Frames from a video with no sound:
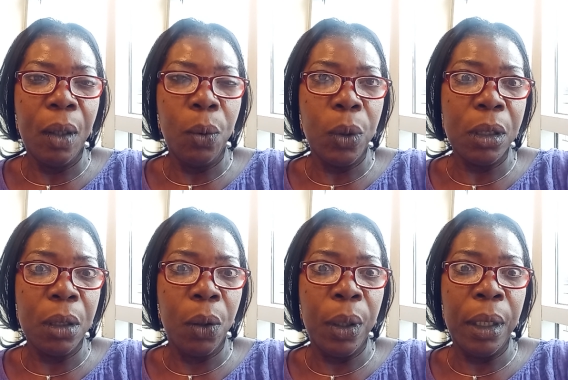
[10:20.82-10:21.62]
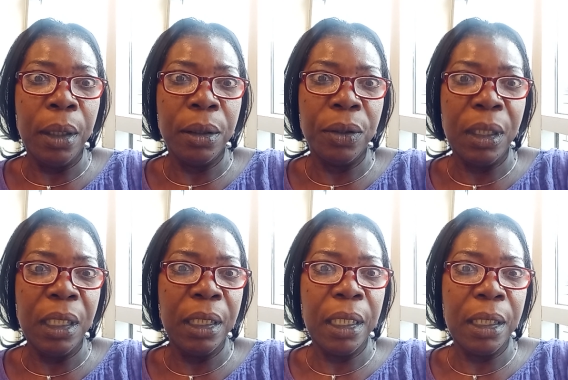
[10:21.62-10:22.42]
was going into
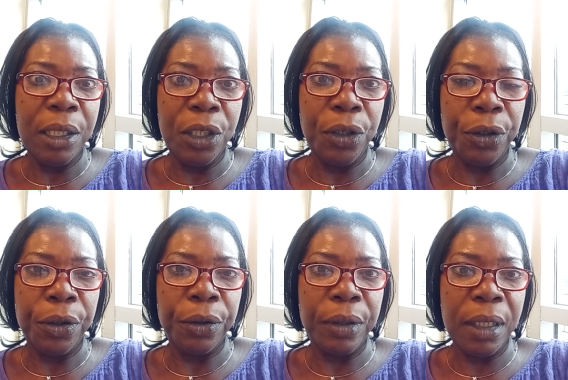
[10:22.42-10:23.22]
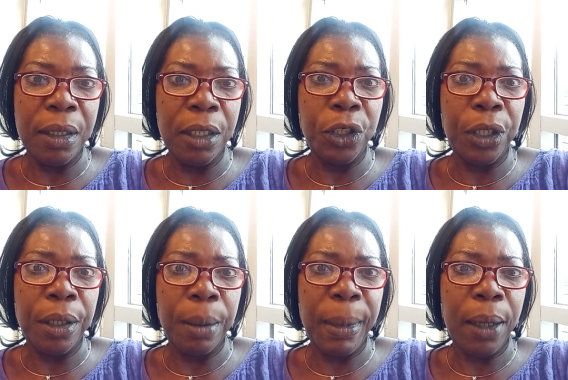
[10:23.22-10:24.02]
details in her
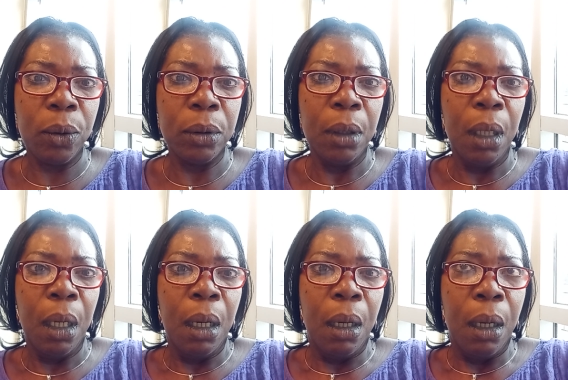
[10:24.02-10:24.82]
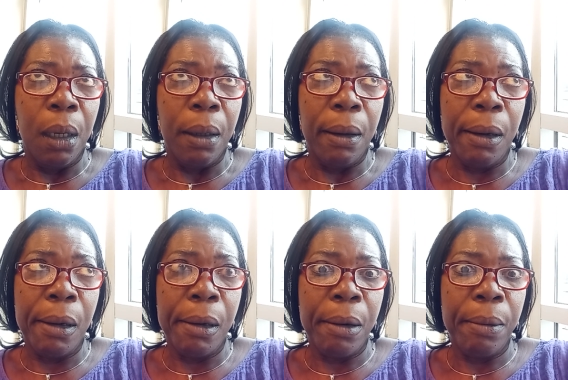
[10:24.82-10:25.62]
decision about,
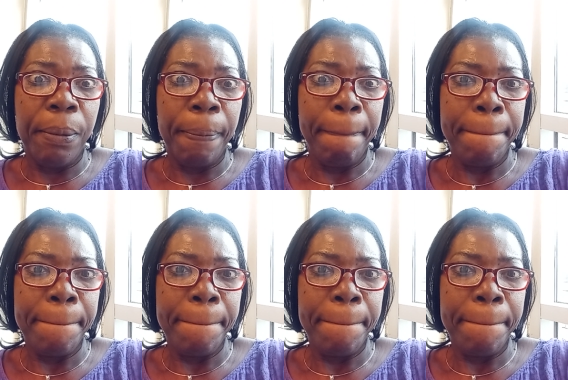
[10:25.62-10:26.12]
um,